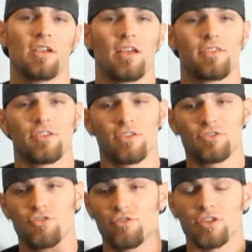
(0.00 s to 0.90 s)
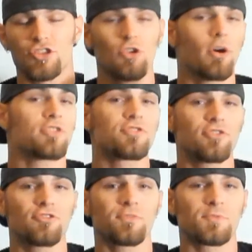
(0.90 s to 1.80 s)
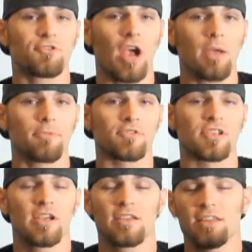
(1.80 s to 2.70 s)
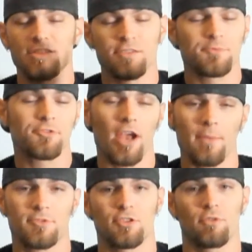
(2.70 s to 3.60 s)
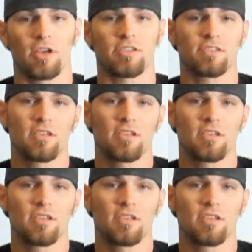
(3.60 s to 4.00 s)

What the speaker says: To the 200 new subscribers that subscribe to us,